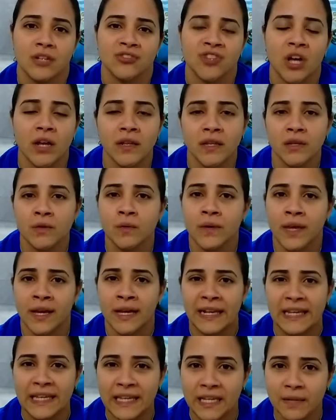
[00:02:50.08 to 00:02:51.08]
Chocolate you
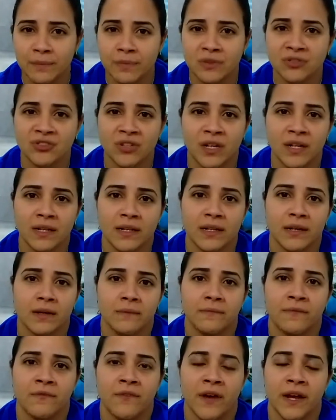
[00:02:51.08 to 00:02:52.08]
can't eat, but try
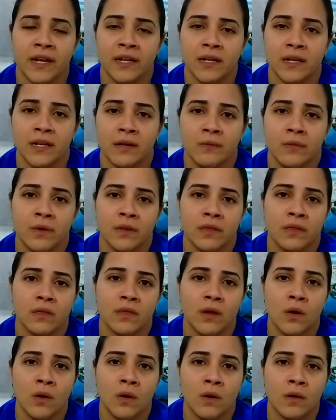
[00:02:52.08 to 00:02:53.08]
to find it with
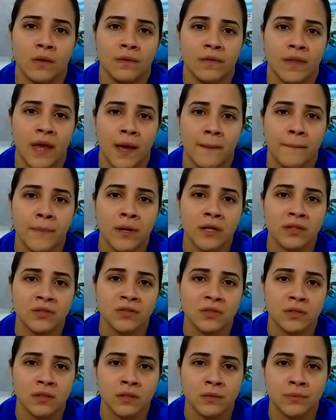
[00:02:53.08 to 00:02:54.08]
not that
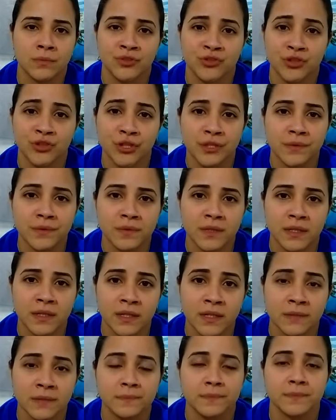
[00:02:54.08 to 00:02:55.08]
much sugar
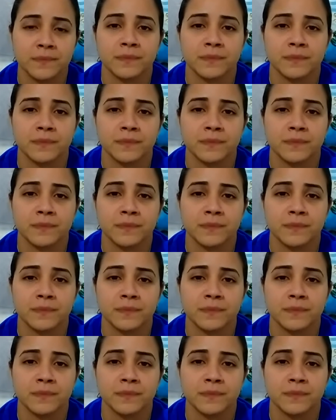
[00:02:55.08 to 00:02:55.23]
in it.